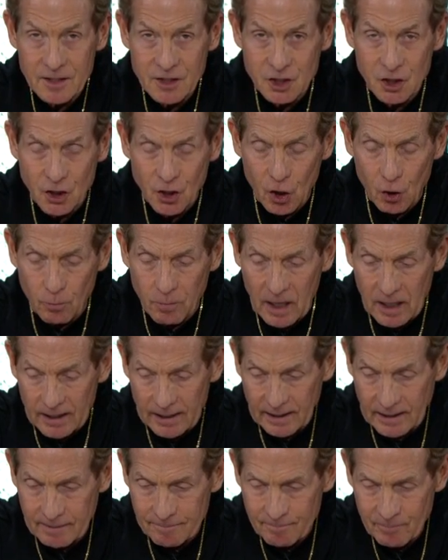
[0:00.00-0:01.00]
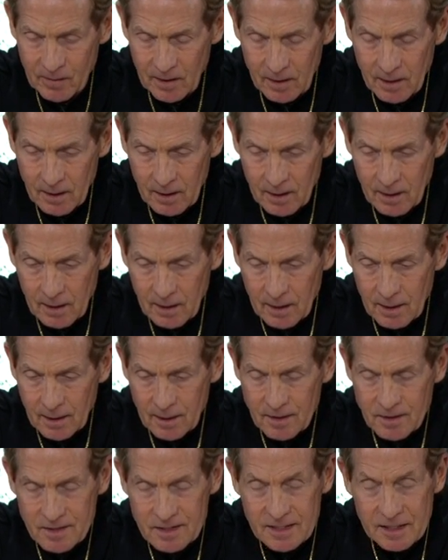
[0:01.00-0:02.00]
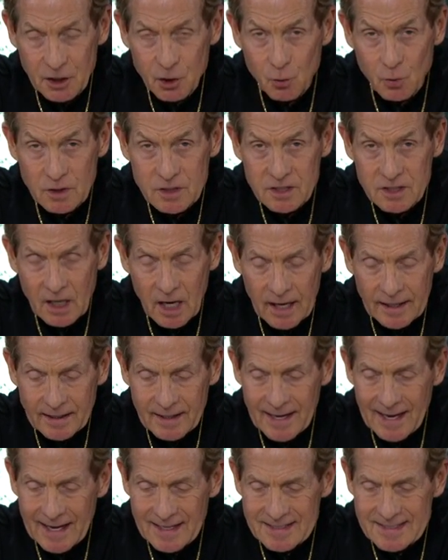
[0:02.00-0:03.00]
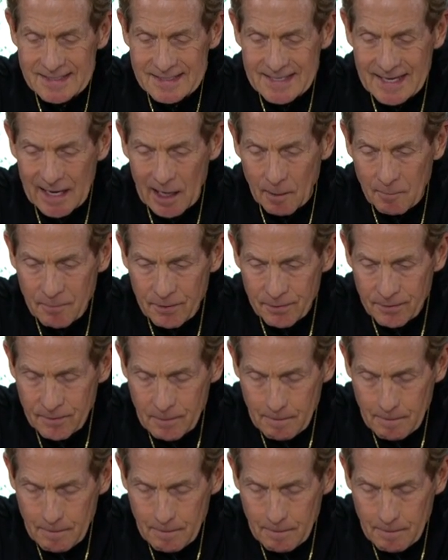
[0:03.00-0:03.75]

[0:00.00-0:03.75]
to nobody. Zeke was signed as depth.